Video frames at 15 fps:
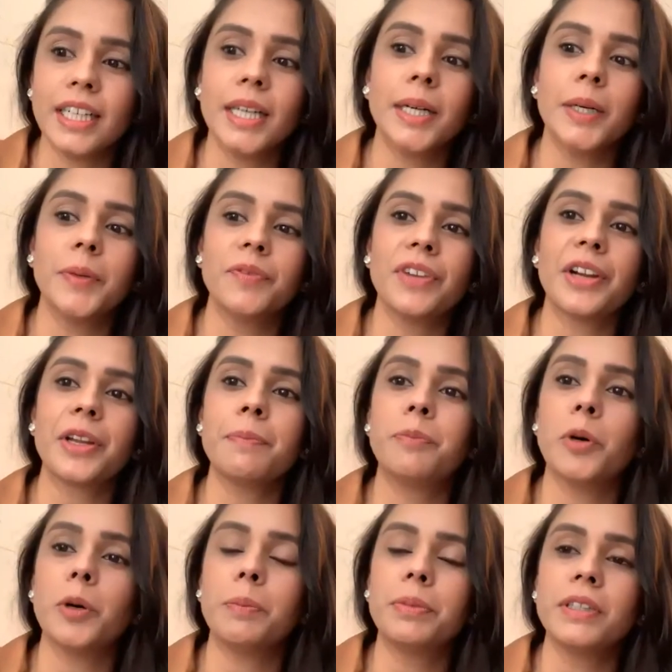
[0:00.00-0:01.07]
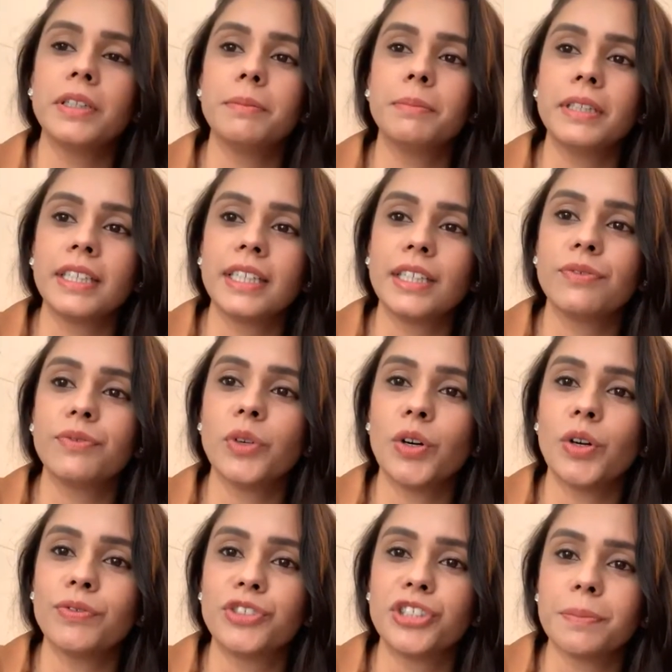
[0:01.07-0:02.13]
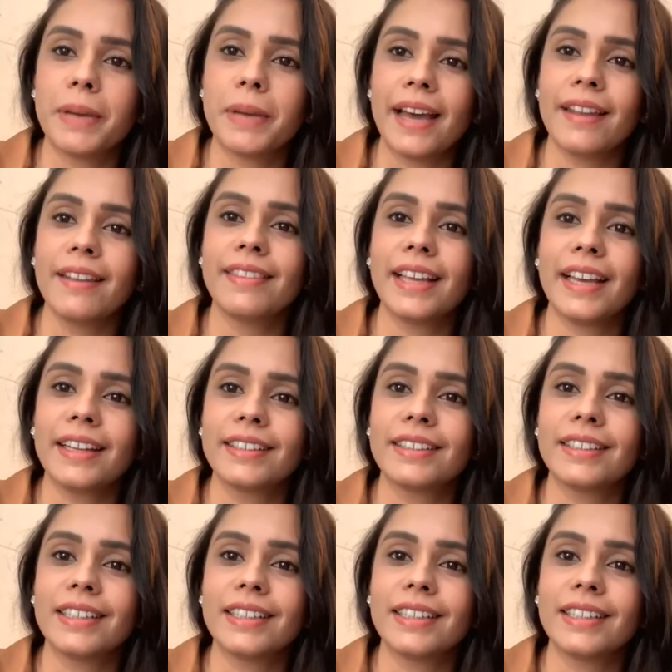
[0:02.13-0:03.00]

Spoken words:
a very popular belief of Japan that